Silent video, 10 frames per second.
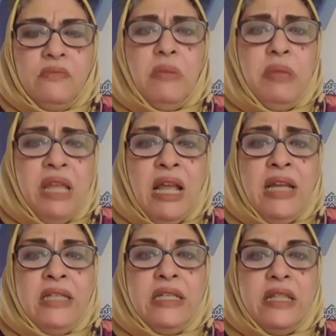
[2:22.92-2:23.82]

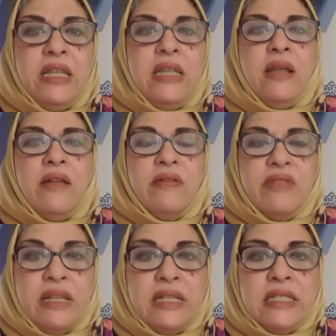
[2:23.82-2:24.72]
behind the
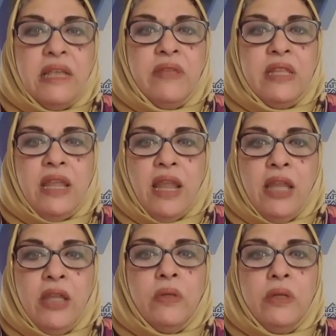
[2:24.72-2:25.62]
Thanksgiving, the
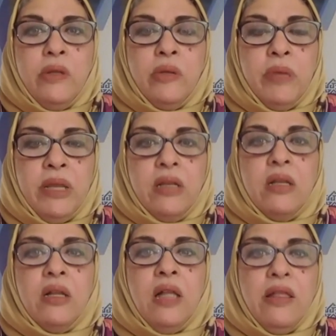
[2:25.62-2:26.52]
annual
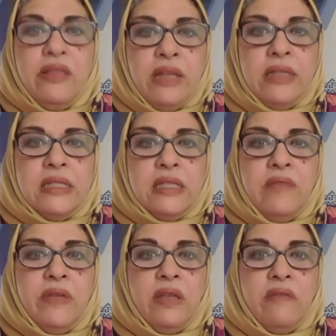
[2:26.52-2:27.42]
ecumenical
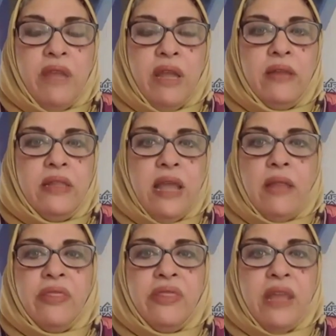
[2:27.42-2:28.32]
Thanksgiving event that
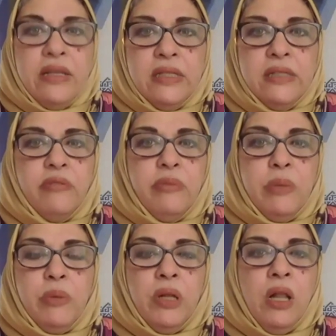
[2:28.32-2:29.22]
thousands of
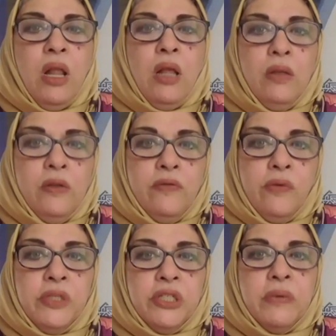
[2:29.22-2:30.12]
people look
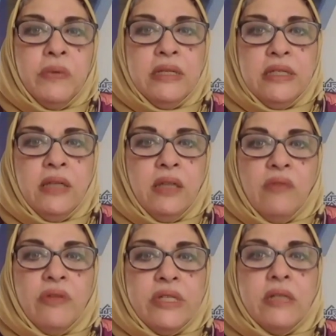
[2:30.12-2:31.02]
forward to and attend
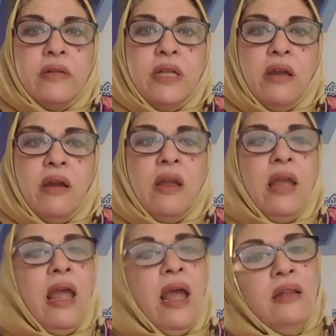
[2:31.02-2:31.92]
every single year.
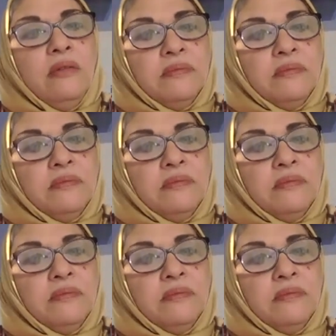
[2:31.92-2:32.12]
Hal?